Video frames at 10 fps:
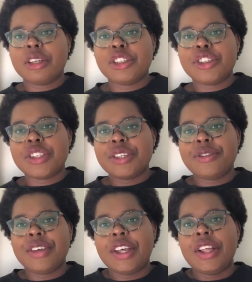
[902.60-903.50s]
book just to
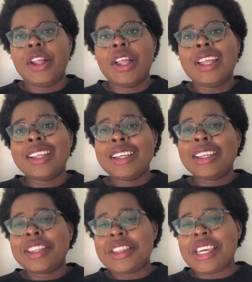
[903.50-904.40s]
fill
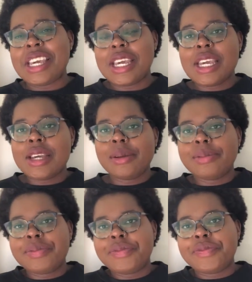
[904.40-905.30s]
the
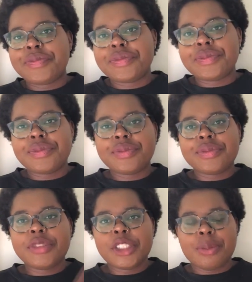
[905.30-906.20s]

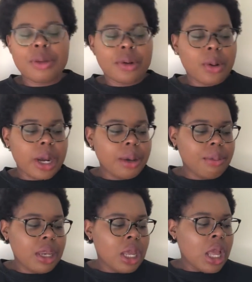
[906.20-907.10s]
shipping
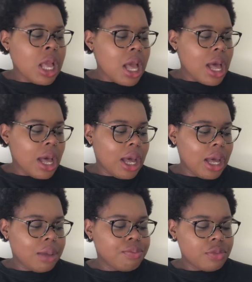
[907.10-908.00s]
requirement.
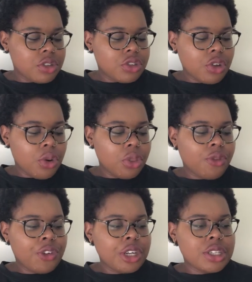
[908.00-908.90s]
So the
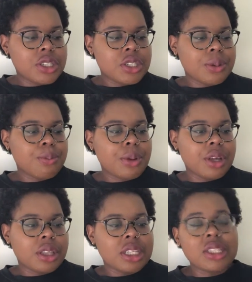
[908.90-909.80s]
first
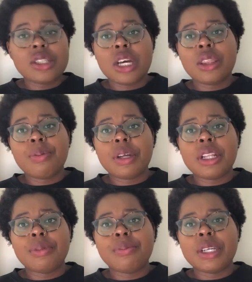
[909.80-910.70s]
book, this is not the book
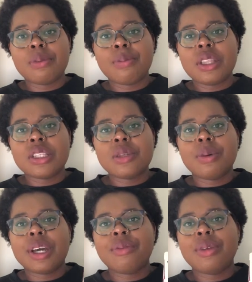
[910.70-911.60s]
club book, but this is a
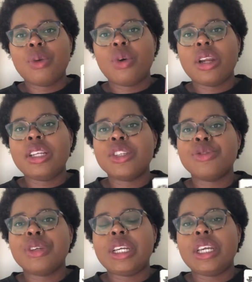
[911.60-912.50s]
book I've been wanting to
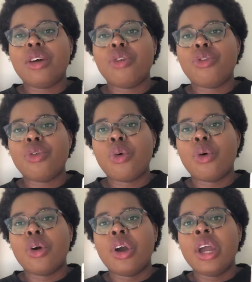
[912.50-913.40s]
read
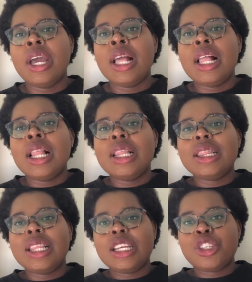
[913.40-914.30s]
for
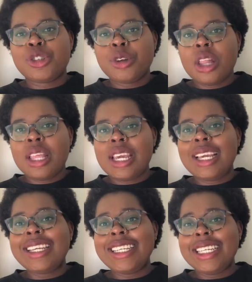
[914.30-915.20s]

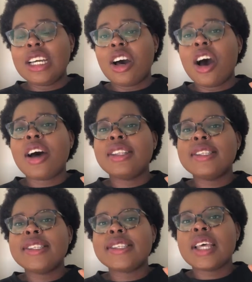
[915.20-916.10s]
literally
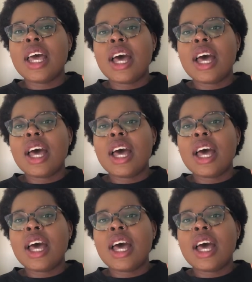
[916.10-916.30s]
eons.